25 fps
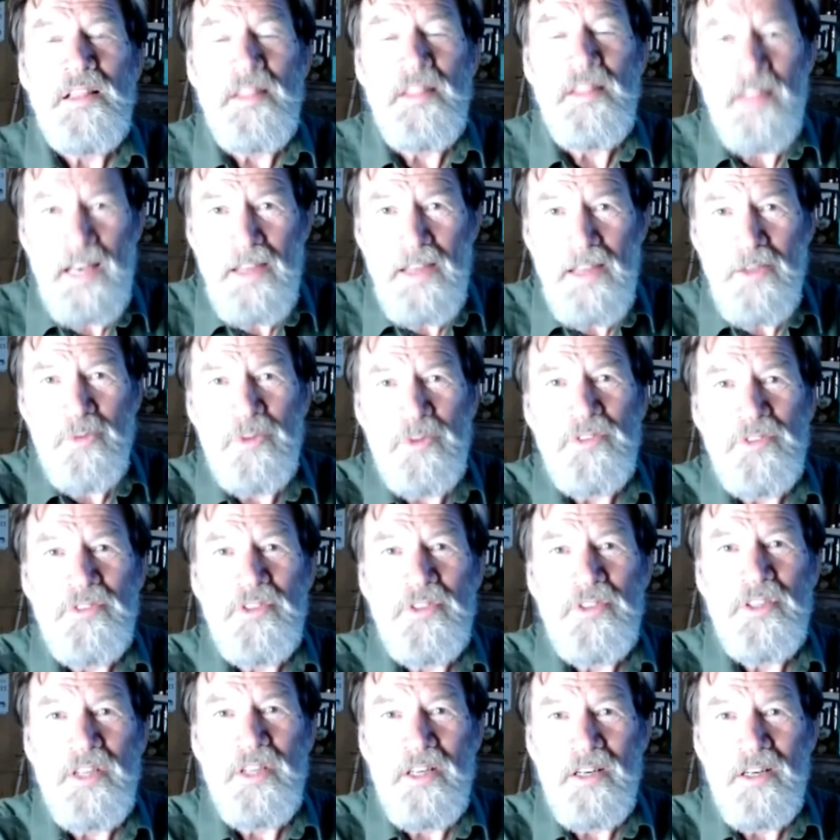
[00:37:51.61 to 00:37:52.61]
They're the
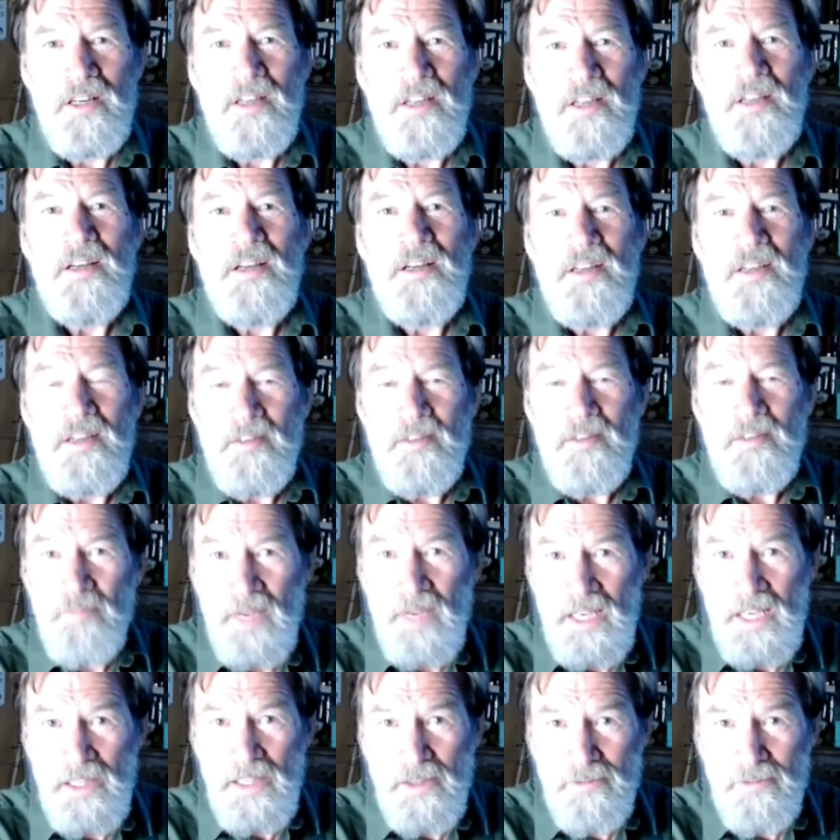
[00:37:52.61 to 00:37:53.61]
ones that are
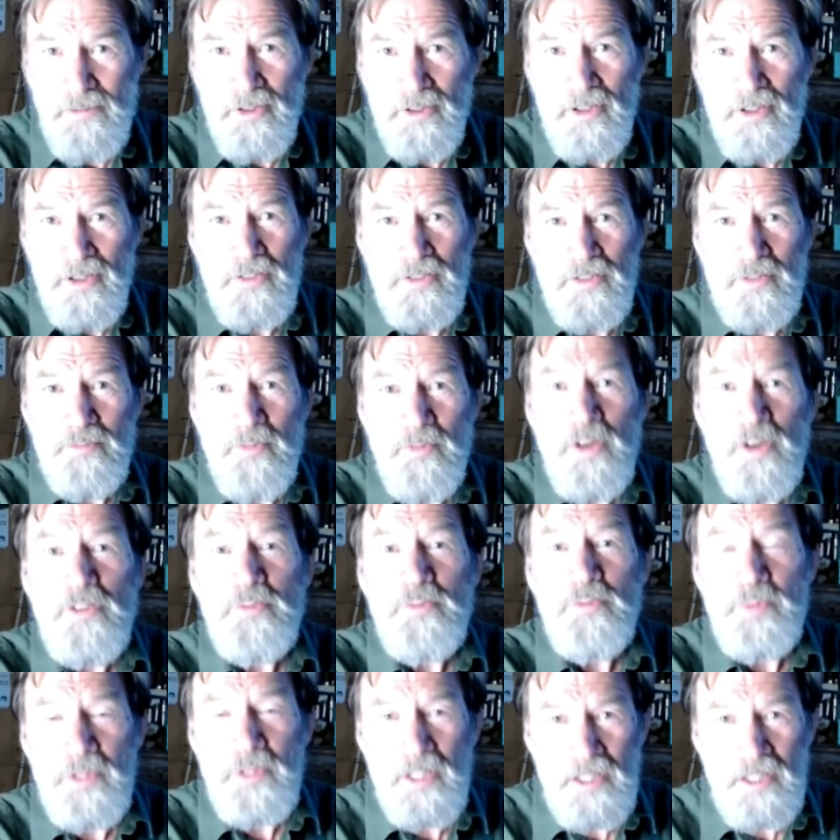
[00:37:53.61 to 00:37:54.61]
making the forest
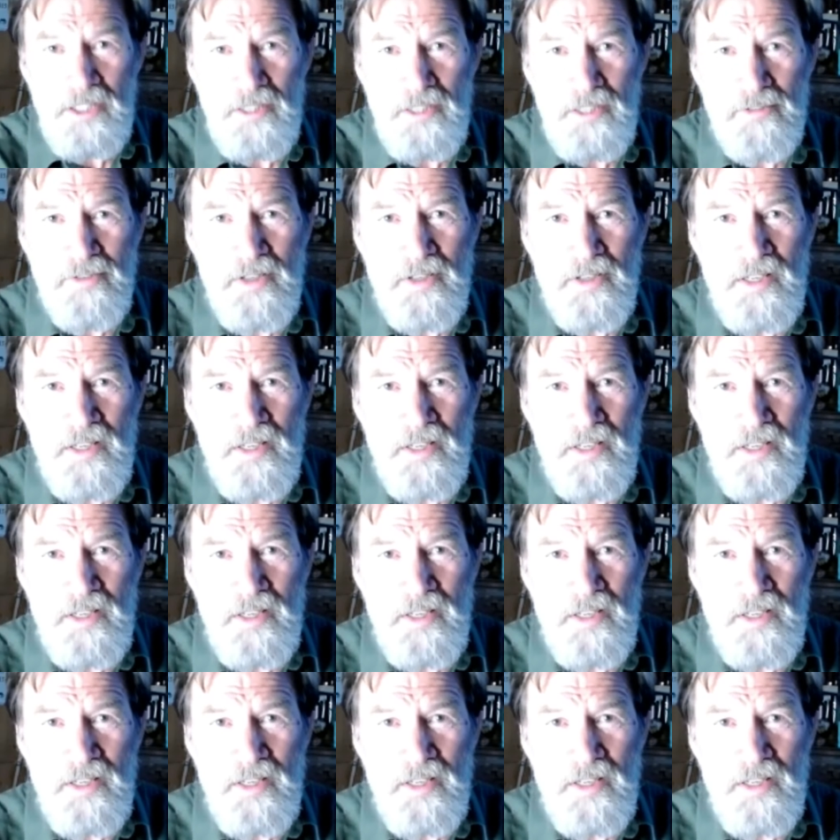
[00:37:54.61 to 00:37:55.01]
most productive.